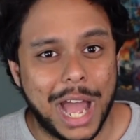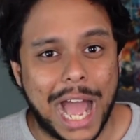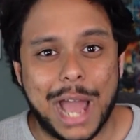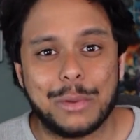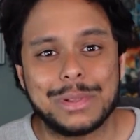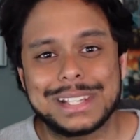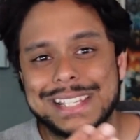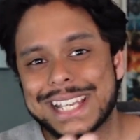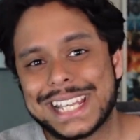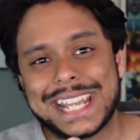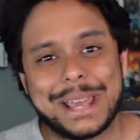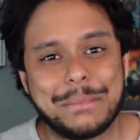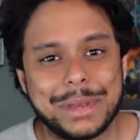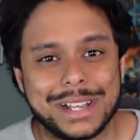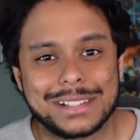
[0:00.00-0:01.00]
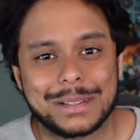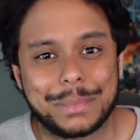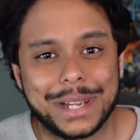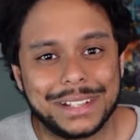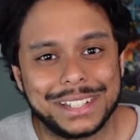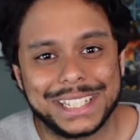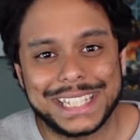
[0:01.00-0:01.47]
I will say that because
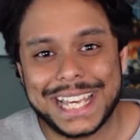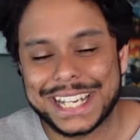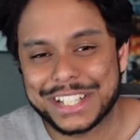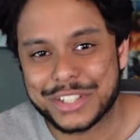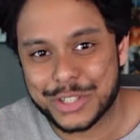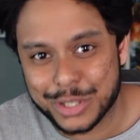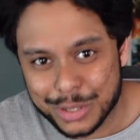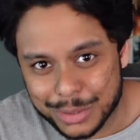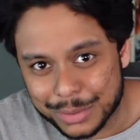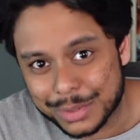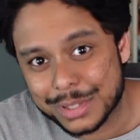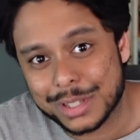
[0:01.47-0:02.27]
apparently that is true.